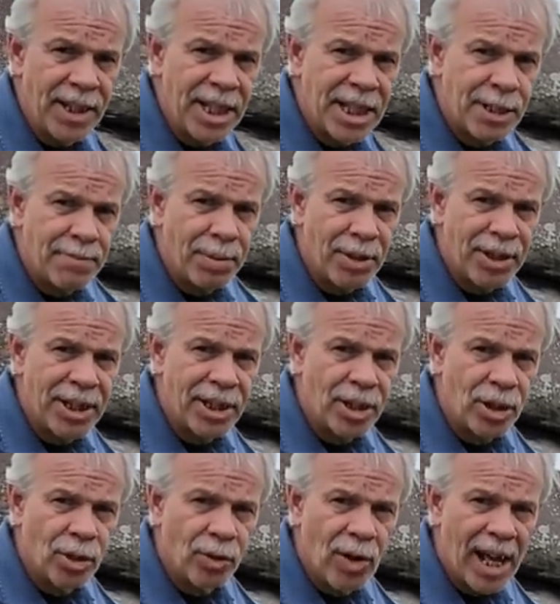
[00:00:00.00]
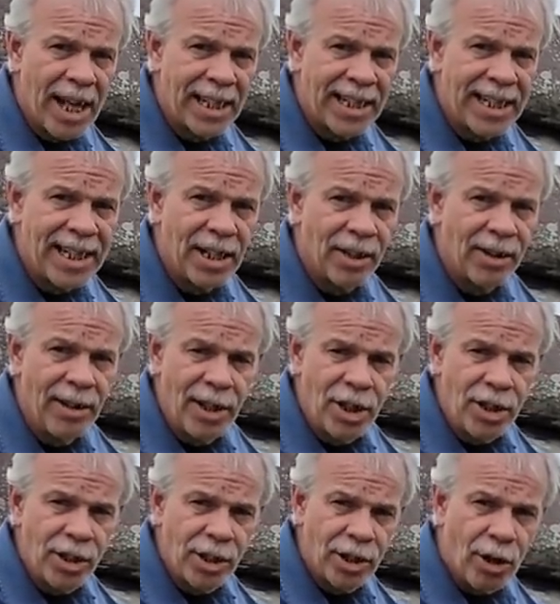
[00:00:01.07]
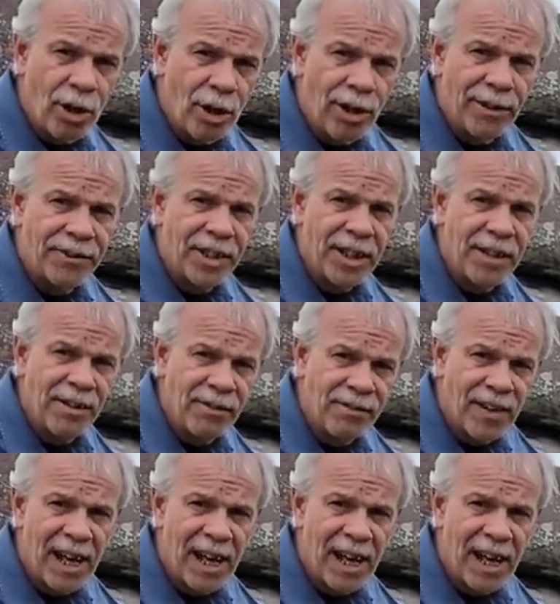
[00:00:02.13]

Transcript: this particular rock here, you can often